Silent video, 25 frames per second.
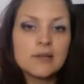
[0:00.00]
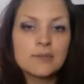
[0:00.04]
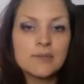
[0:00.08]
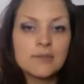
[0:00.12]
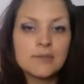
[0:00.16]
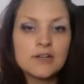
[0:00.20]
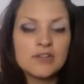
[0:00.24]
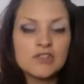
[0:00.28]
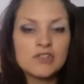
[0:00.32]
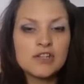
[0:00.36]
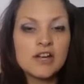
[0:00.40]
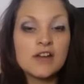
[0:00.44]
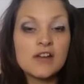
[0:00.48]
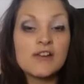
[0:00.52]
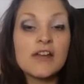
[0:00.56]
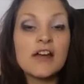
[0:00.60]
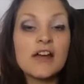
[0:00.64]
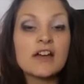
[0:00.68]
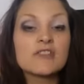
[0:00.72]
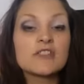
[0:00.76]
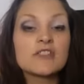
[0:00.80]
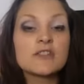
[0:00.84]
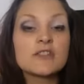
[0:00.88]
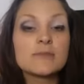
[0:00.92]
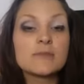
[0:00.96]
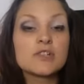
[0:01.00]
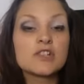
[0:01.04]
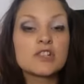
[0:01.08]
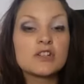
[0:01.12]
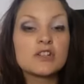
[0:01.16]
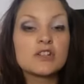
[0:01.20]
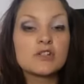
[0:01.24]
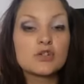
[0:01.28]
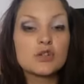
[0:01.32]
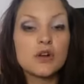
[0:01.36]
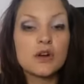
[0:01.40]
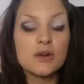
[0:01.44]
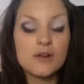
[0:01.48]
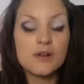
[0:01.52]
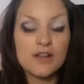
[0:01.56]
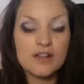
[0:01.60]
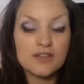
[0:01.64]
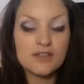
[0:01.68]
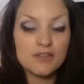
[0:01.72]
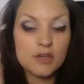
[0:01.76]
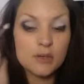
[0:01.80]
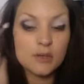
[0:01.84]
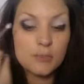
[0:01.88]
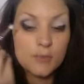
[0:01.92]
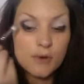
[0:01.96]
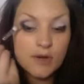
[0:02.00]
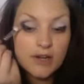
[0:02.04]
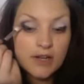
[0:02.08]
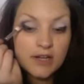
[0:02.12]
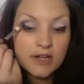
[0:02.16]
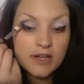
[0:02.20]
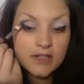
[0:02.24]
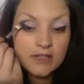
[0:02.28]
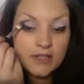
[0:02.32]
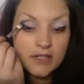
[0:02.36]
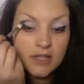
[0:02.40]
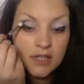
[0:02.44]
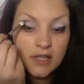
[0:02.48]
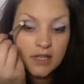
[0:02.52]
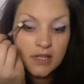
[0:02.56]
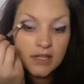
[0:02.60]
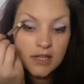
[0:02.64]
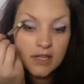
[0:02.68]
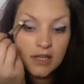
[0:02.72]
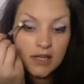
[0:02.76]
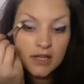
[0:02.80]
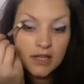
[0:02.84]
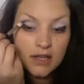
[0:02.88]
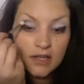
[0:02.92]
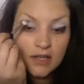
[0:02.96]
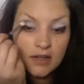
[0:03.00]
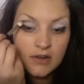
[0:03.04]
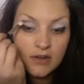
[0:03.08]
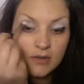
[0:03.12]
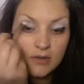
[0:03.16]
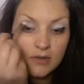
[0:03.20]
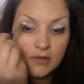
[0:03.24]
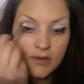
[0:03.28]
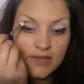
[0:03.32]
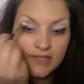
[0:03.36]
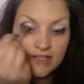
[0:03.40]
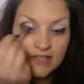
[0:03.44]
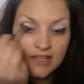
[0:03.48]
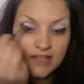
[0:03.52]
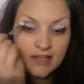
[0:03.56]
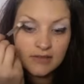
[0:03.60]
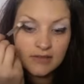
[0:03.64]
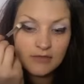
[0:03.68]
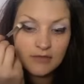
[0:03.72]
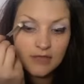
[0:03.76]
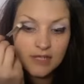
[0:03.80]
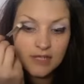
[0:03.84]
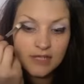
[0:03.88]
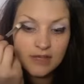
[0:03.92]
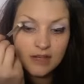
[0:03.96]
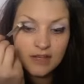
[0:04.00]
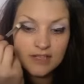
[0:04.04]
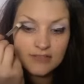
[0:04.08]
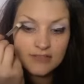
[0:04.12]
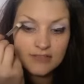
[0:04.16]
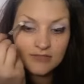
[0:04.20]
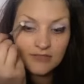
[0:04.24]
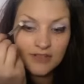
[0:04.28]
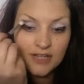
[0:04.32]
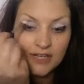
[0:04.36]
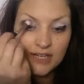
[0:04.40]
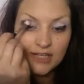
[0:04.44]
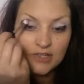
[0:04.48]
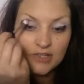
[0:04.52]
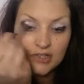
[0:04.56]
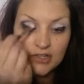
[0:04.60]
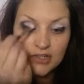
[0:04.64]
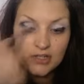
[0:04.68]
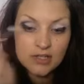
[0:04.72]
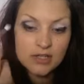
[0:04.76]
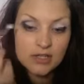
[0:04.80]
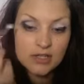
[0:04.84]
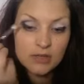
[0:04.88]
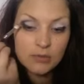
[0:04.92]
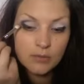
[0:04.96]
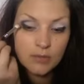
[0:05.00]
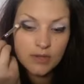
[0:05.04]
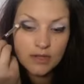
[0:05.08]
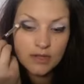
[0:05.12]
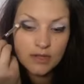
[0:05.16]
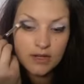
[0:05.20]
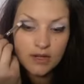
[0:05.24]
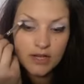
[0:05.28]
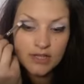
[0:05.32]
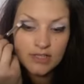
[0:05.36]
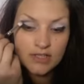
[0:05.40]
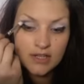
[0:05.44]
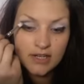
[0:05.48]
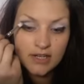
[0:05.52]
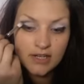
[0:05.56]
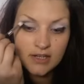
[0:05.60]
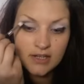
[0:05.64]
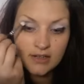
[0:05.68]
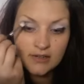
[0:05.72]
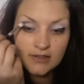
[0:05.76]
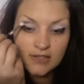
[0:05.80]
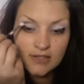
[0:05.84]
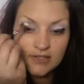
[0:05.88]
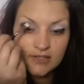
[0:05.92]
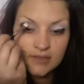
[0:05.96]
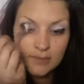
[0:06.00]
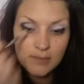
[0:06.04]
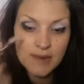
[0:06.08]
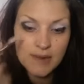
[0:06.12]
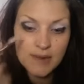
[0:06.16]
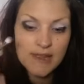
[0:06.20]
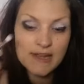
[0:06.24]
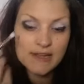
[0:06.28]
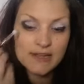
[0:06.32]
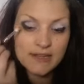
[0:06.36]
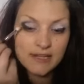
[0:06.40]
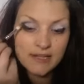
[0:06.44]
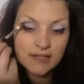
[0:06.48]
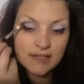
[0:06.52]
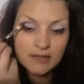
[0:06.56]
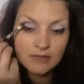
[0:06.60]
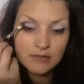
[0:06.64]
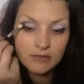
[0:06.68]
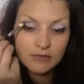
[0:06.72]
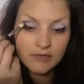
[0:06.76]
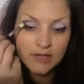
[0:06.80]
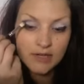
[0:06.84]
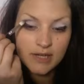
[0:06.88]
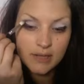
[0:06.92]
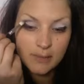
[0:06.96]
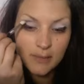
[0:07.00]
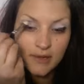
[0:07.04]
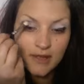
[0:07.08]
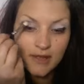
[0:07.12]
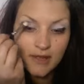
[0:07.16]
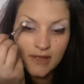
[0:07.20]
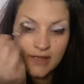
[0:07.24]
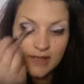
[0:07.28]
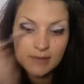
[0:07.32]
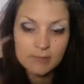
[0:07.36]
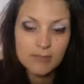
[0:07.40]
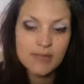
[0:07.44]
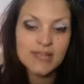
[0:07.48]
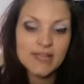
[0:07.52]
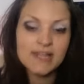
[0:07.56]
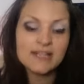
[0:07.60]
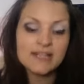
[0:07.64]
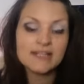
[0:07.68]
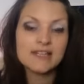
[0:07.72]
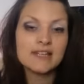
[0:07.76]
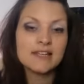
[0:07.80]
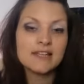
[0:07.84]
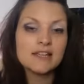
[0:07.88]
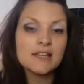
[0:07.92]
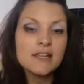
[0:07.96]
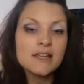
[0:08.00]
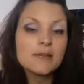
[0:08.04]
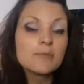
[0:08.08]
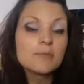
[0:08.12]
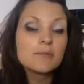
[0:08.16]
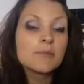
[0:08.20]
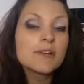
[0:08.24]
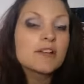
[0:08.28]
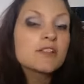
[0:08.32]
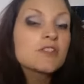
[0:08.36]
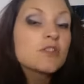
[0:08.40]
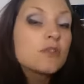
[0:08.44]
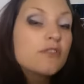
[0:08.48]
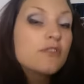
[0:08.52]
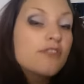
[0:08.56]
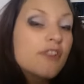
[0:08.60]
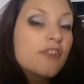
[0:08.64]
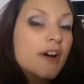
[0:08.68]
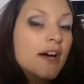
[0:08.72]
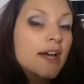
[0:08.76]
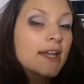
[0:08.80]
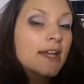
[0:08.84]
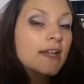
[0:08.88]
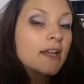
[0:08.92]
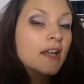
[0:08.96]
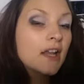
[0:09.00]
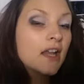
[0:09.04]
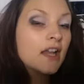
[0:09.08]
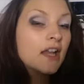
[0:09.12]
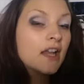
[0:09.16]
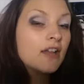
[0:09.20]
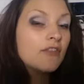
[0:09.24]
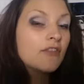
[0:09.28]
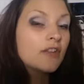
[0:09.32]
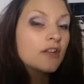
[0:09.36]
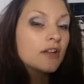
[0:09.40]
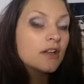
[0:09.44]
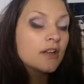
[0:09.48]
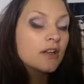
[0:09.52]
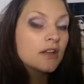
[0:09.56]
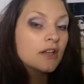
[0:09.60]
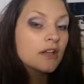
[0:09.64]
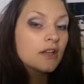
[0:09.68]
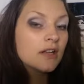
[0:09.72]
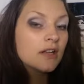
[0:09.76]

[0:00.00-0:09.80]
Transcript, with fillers: because you don't have so much control over your product. And the only way to get a really nice finish with an eyeshadow is to blend it, reapply and blend it. Because you'll find, even,